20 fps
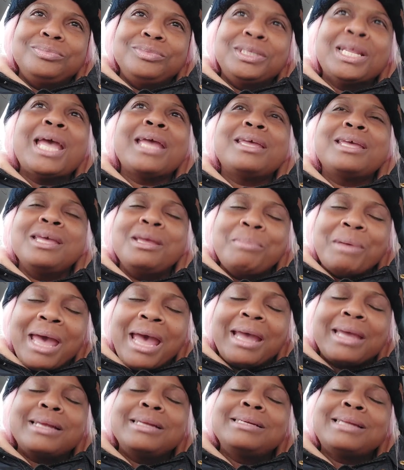They keep
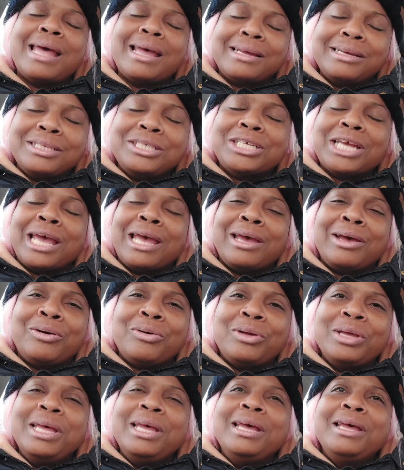acting like a child.